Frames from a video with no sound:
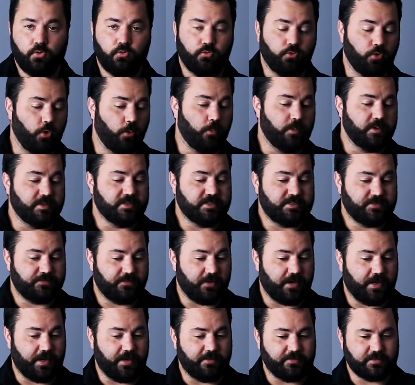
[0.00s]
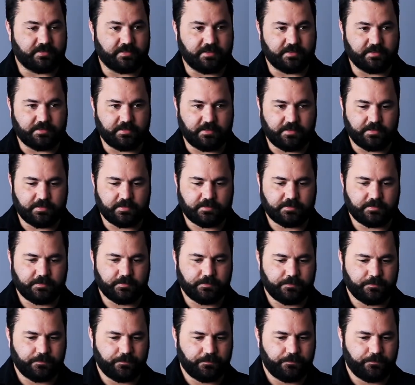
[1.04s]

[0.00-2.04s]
Romans 5 says this.